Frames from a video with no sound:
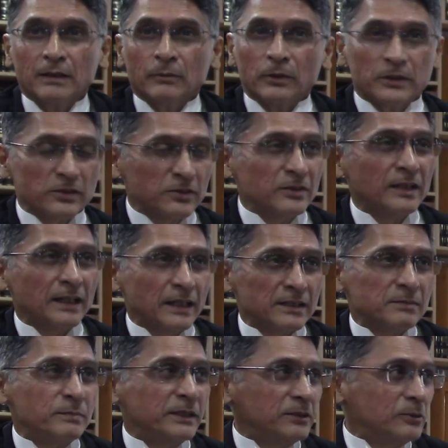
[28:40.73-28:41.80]
What is your
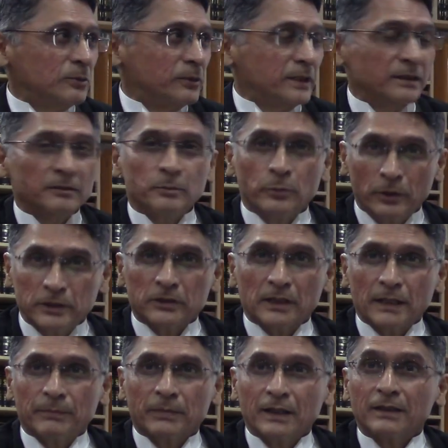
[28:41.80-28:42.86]
husband doing? Poor
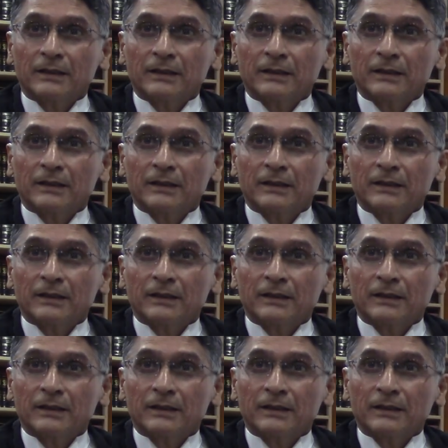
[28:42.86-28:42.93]
child.